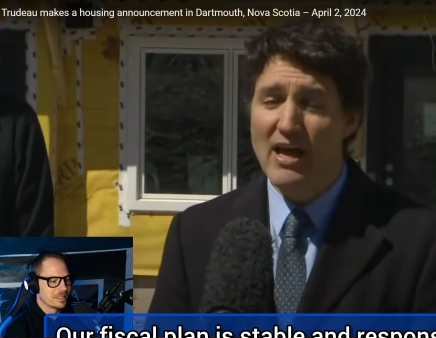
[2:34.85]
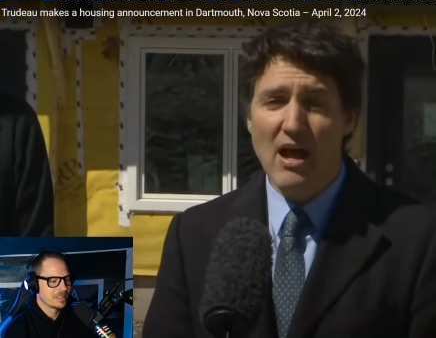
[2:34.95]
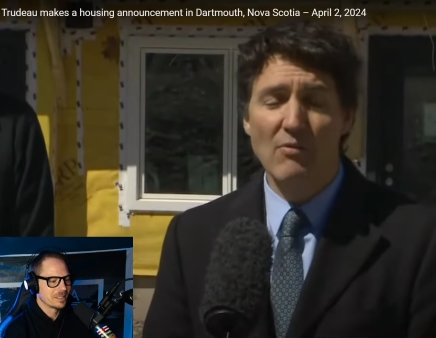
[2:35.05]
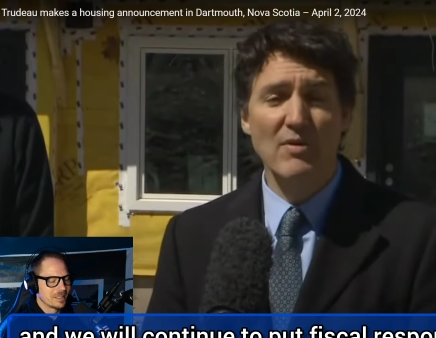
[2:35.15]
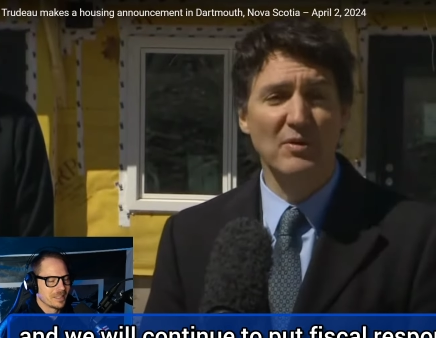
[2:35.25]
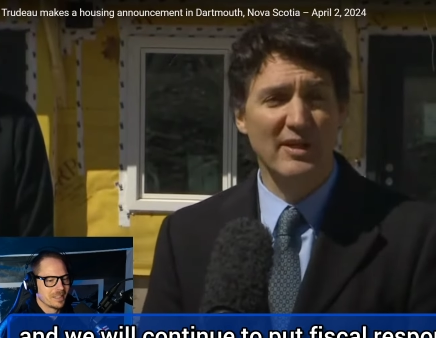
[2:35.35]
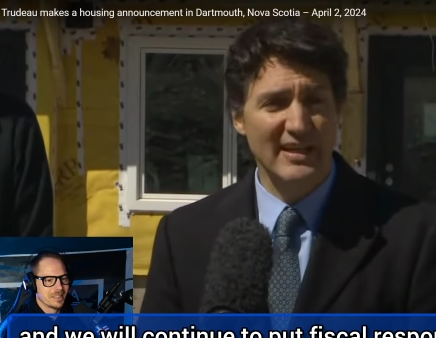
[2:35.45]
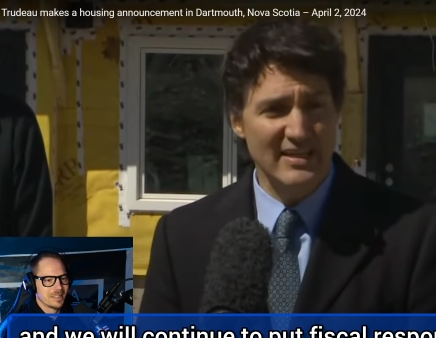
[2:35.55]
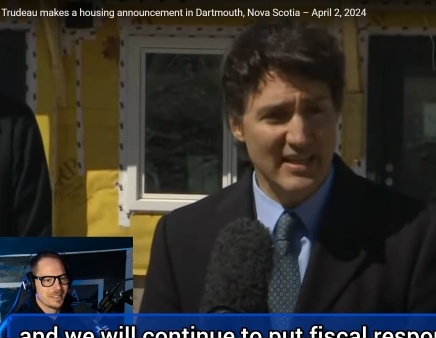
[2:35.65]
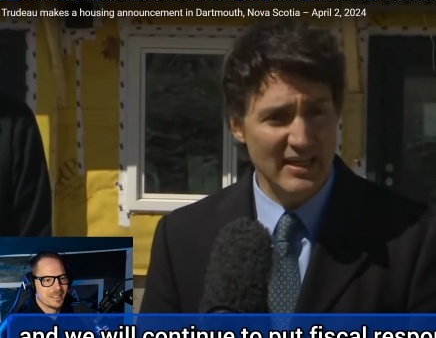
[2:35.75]
Speaker 1: and we will
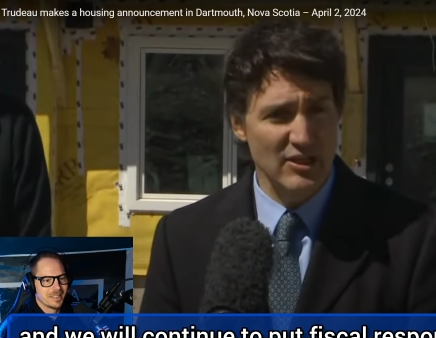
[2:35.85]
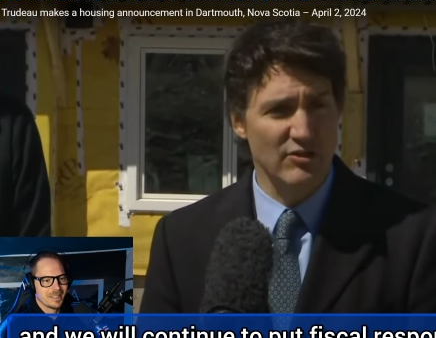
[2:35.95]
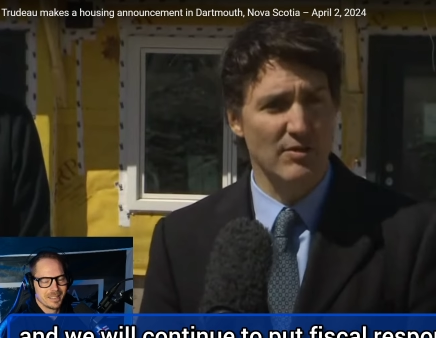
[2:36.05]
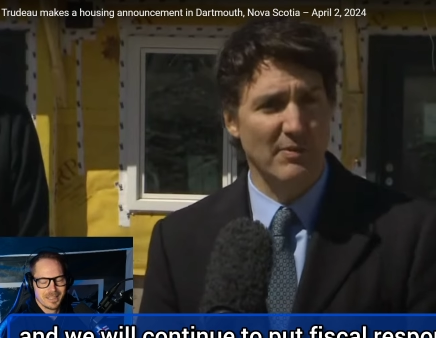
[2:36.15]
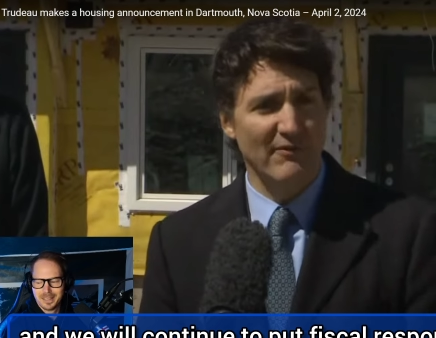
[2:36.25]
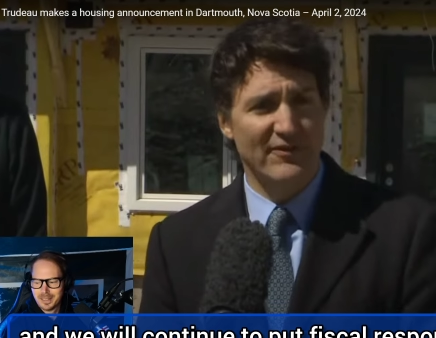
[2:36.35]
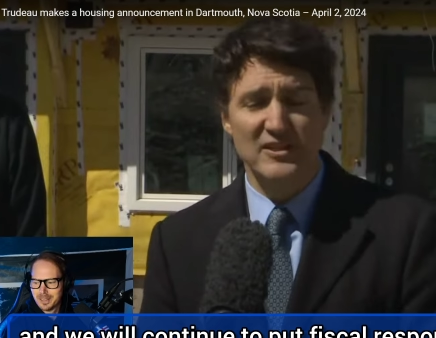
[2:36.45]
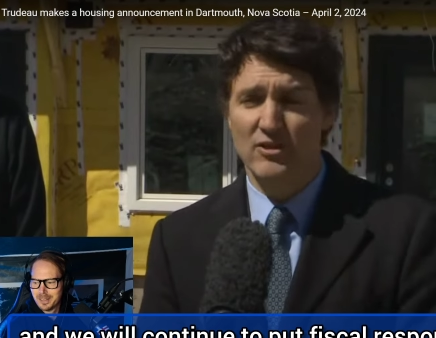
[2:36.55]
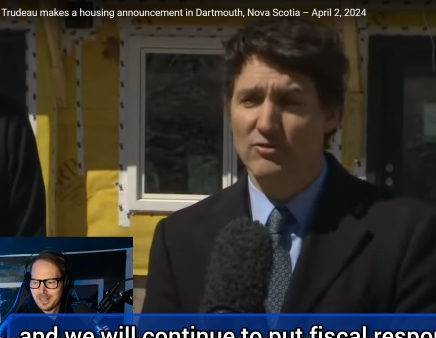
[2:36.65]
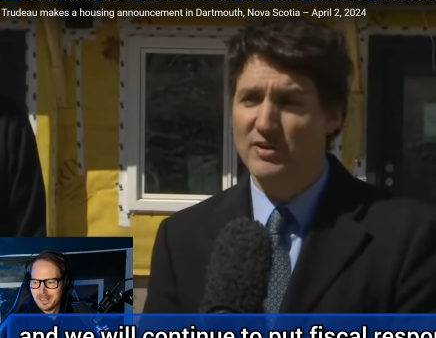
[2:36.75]
continue to put
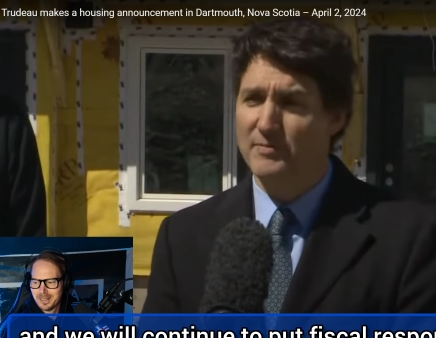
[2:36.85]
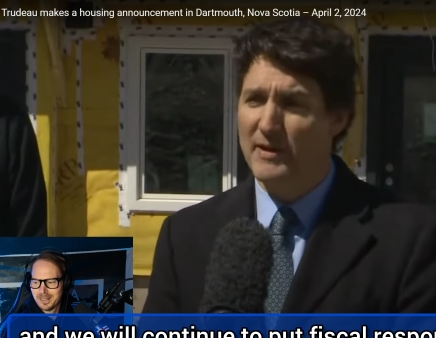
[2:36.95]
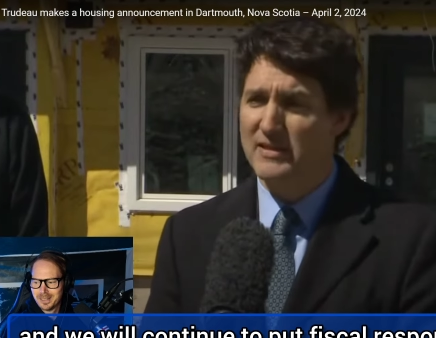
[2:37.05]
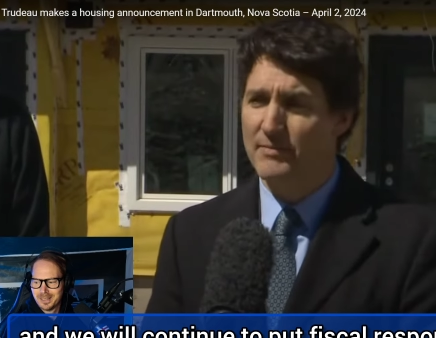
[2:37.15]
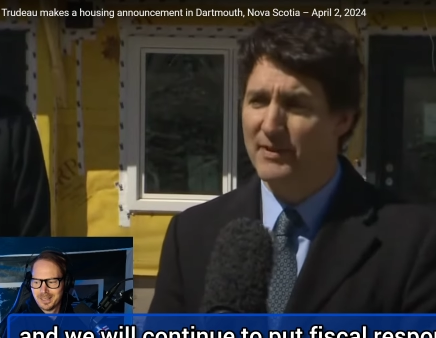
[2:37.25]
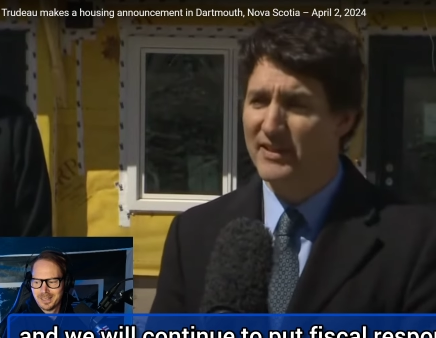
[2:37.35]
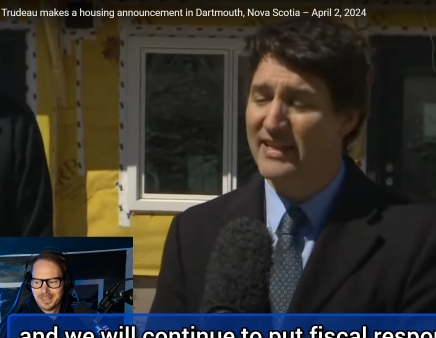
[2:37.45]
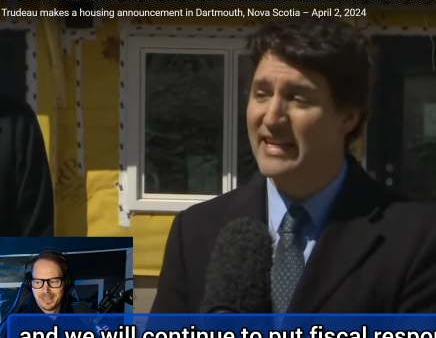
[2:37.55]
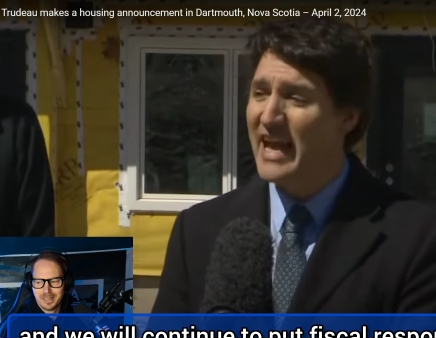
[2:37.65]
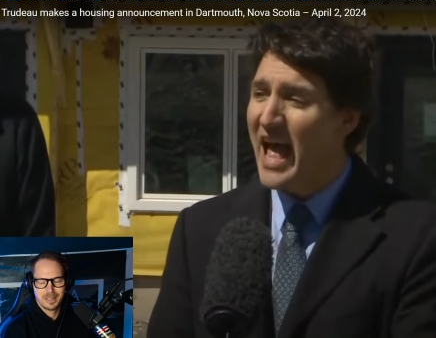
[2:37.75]
fiscal
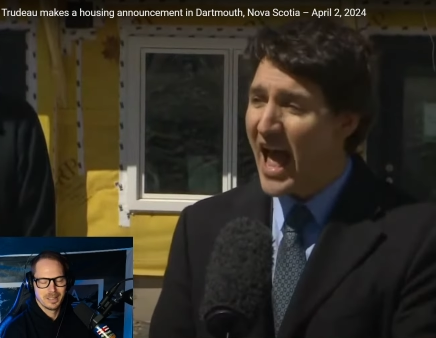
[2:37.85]
responsibility